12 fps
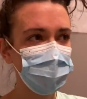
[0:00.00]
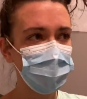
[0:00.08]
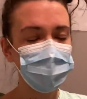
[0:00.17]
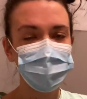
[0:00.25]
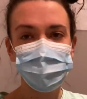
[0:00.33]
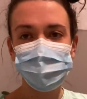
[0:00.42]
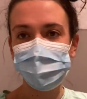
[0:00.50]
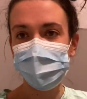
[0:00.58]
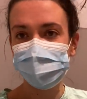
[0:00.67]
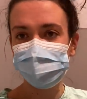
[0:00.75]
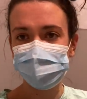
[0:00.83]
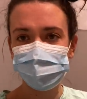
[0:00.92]
I don't know
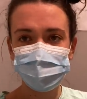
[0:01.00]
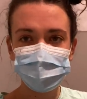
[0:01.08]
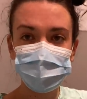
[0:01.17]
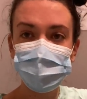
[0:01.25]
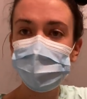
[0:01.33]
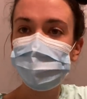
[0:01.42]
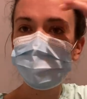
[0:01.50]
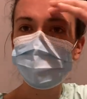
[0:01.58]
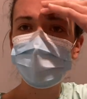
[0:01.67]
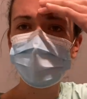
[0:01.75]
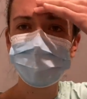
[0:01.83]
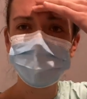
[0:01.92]
why I feel
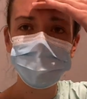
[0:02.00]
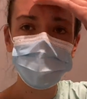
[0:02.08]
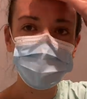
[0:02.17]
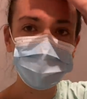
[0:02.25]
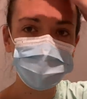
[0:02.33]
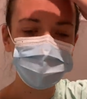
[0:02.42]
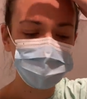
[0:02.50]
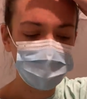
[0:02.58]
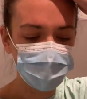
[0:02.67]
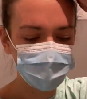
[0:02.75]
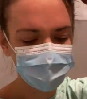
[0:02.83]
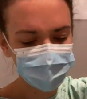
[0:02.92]
emotional about it, but